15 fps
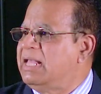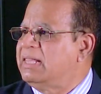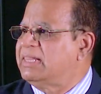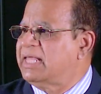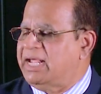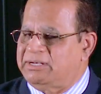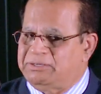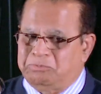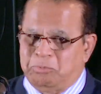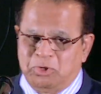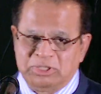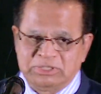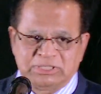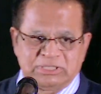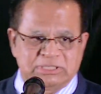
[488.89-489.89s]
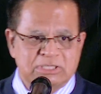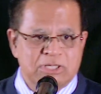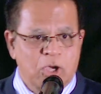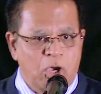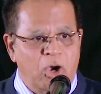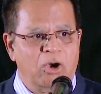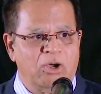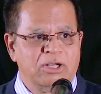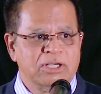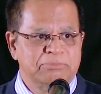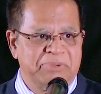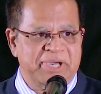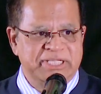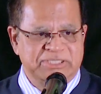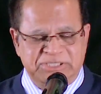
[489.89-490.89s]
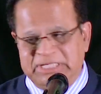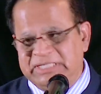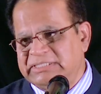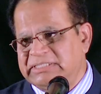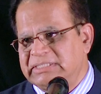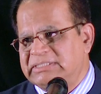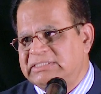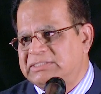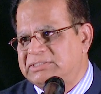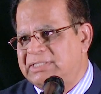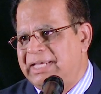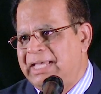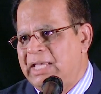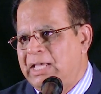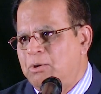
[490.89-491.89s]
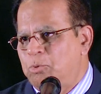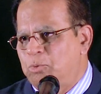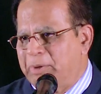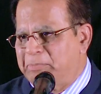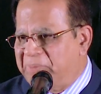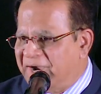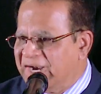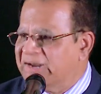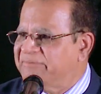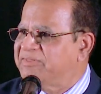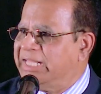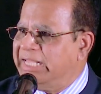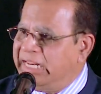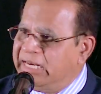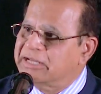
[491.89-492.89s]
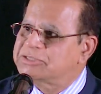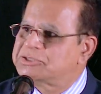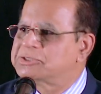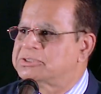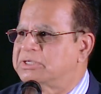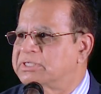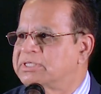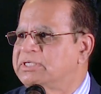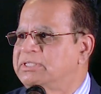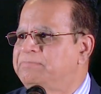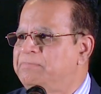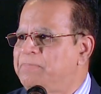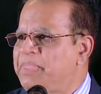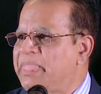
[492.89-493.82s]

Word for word: that was called by Jesus who were part of the inner circle